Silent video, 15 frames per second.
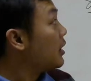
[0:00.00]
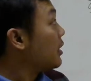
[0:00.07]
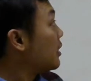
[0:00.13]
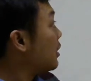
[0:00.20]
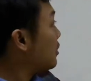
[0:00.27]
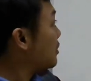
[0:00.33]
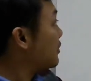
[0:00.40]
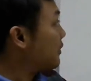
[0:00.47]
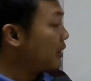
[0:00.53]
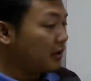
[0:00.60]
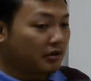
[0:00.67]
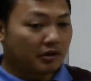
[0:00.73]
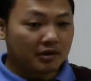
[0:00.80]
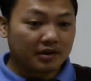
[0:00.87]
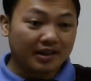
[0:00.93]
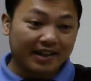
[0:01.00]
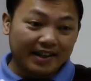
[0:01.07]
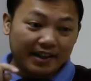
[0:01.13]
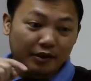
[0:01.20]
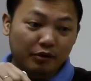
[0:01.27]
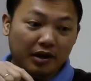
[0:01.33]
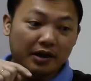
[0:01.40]
those functions,
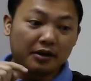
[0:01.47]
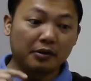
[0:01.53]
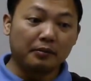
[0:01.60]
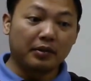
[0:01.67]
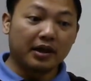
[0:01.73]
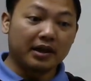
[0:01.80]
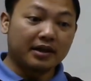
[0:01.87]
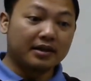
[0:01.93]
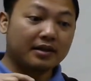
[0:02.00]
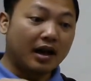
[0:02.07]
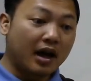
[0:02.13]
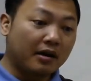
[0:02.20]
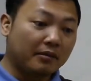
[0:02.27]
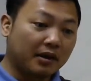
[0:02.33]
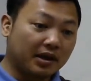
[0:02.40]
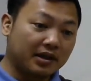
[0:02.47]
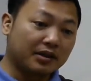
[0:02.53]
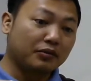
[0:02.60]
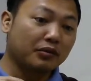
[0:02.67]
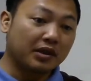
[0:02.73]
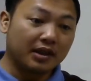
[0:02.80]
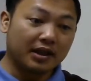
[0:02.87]
you can replace sine of x
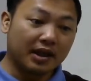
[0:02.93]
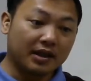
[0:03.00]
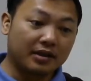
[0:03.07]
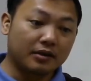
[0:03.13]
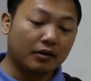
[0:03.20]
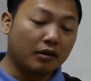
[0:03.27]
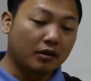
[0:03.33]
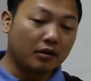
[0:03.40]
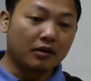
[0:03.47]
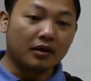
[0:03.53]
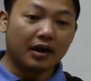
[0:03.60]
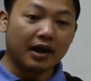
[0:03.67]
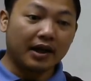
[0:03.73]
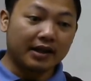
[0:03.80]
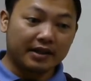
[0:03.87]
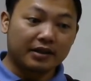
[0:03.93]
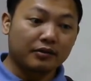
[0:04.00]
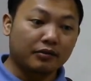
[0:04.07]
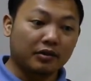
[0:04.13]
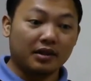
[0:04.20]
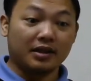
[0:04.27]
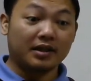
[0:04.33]
with the x or x
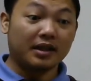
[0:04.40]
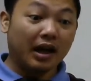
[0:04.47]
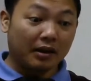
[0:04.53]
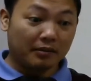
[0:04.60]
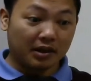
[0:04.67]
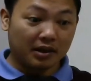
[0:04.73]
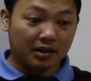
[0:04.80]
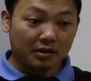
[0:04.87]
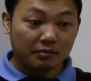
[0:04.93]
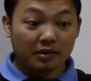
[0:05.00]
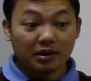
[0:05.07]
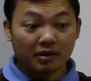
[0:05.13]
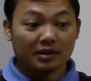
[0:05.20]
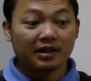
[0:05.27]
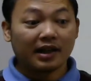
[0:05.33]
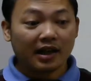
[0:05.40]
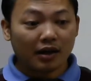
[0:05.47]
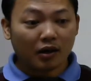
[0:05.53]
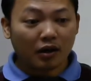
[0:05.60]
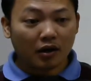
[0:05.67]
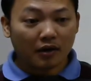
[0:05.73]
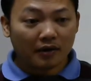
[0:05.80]
with sine of x because they are
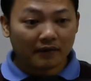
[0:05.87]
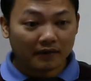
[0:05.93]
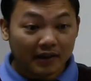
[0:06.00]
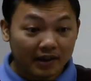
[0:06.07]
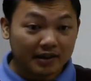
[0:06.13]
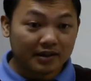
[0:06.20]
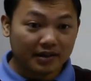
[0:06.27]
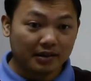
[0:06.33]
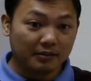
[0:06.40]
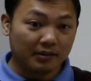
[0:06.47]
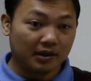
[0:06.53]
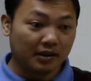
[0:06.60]
very similar.